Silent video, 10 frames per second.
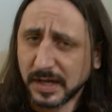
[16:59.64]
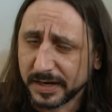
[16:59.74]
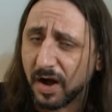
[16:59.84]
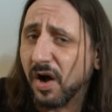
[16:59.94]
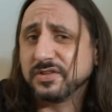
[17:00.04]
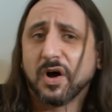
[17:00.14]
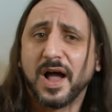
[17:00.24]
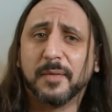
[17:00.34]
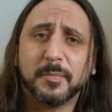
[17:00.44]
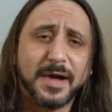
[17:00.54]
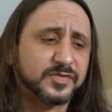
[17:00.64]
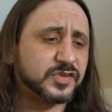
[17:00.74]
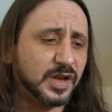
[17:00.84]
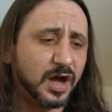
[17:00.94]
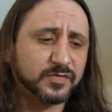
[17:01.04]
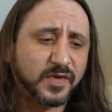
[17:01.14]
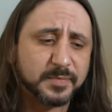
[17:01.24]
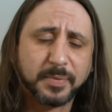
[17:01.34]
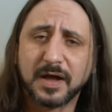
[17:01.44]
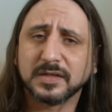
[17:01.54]
Now, I am a mouth-to-lung
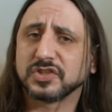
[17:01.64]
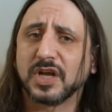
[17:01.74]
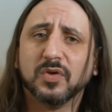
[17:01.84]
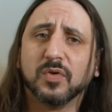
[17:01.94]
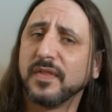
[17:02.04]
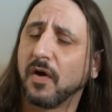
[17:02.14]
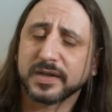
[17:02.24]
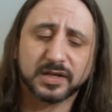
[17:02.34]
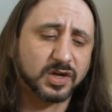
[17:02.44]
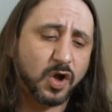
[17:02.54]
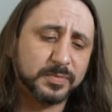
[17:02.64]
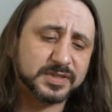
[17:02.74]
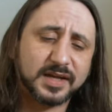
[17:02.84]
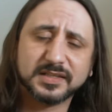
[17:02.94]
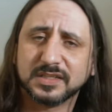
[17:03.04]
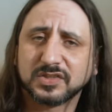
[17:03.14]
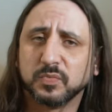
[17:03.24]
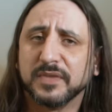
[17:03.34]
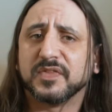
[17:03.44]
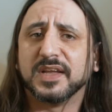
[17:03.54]
vapor, so that I can accommodate this
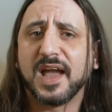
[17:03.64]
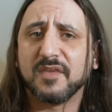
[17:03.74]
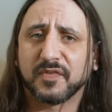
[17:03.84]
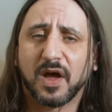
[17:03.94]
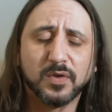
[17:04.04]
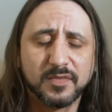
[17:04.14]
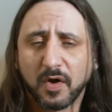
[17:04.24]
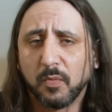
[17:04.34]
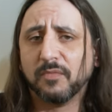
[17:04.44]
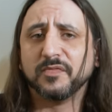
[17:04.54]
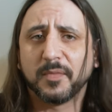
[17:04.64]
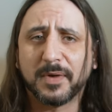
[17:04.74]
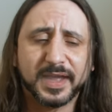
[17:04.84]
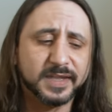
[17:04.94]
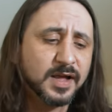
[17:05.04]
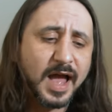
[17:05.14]
with the airflow if I want for me,